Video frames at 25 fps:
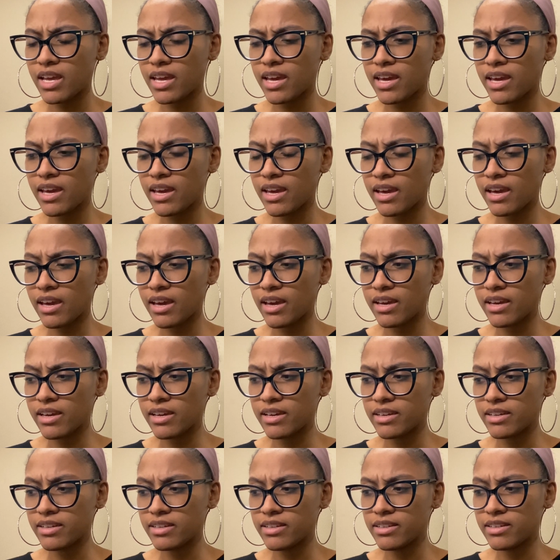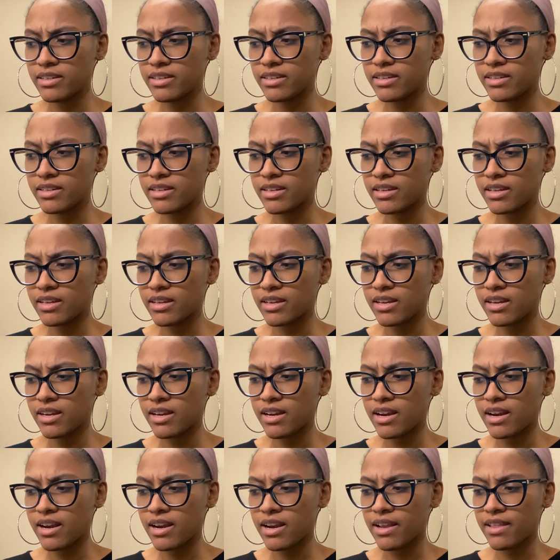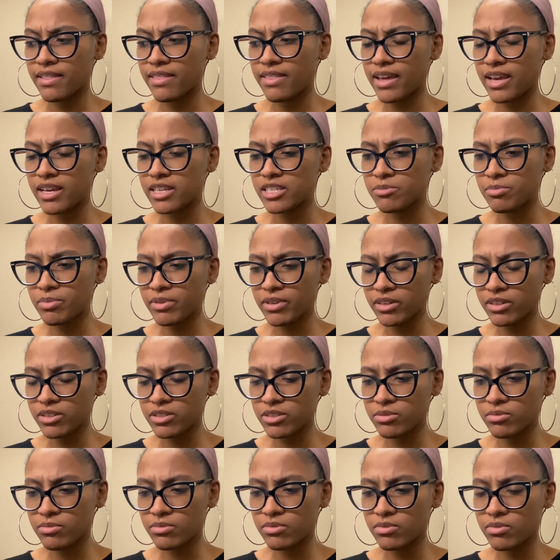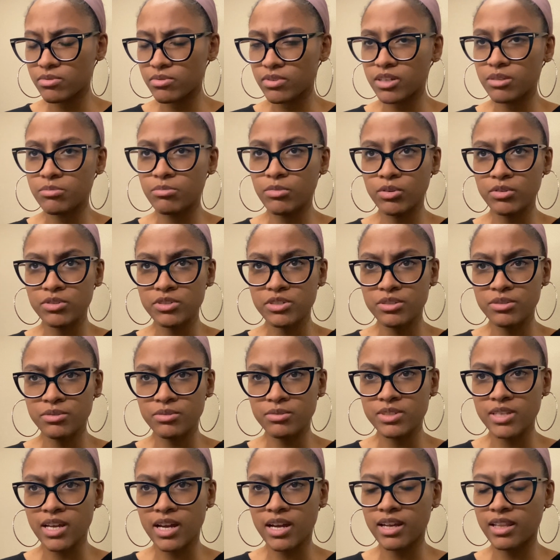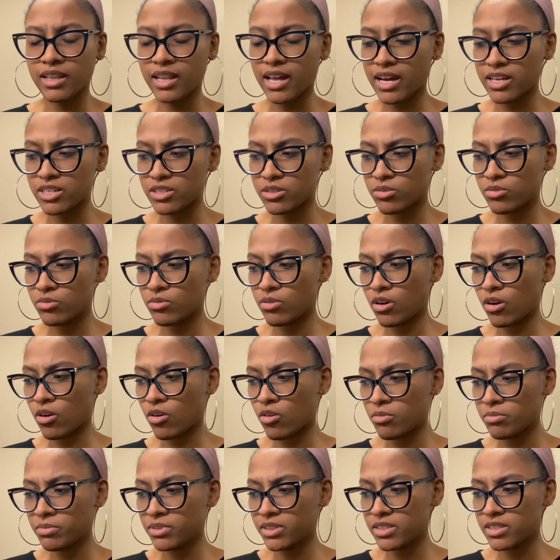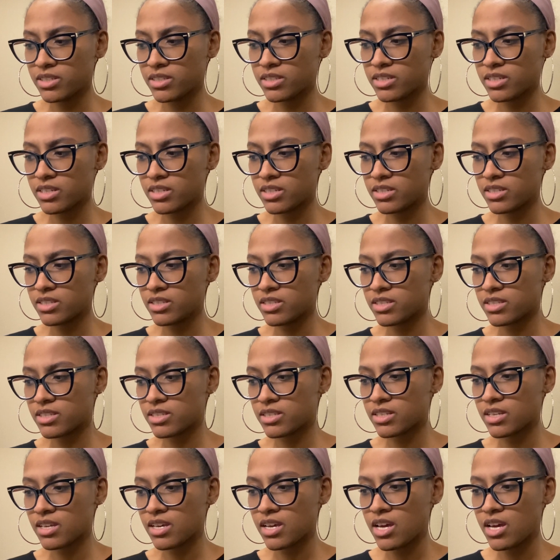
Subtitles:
And that spiritual, emotional, psychological homelessness